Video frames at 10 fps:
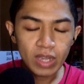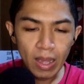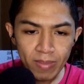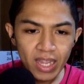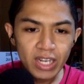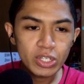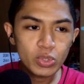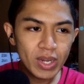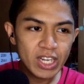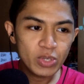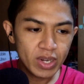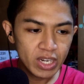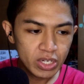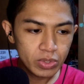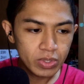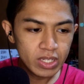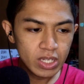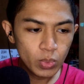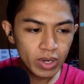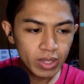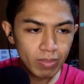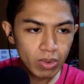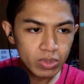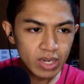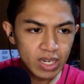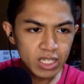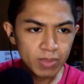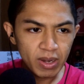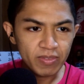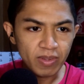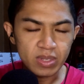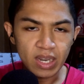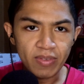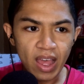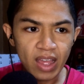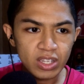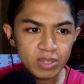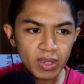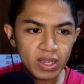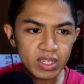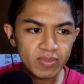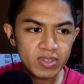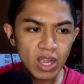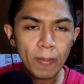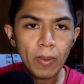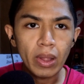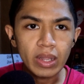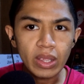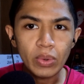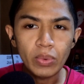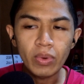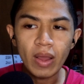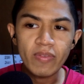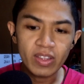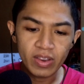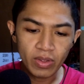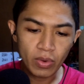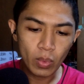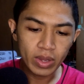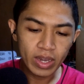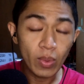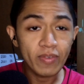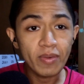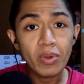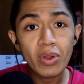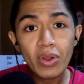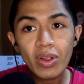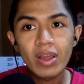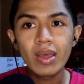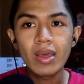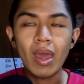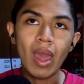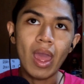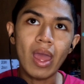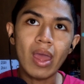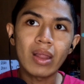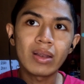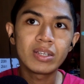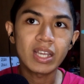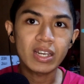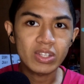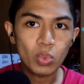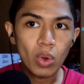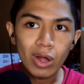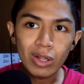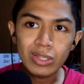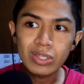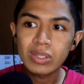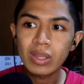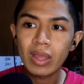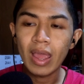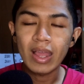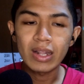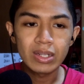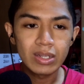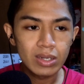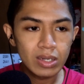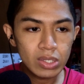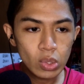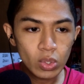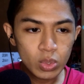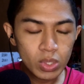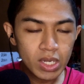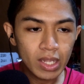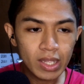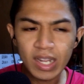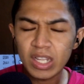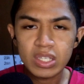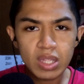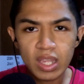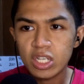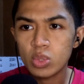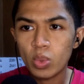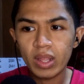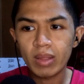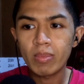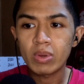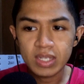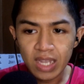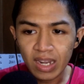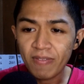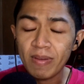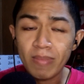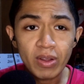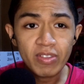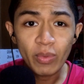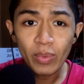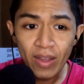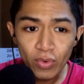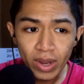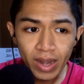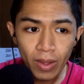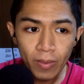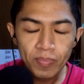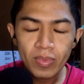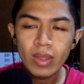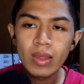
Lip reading: coming into 2022, this is one of the most anticipated films that I've had just because of Sarah Polley, who I've seen her work in Away From Her and Take This Waltz and Stories We Tell. And I just think she's one of the most exciting filmmakers that we have right now.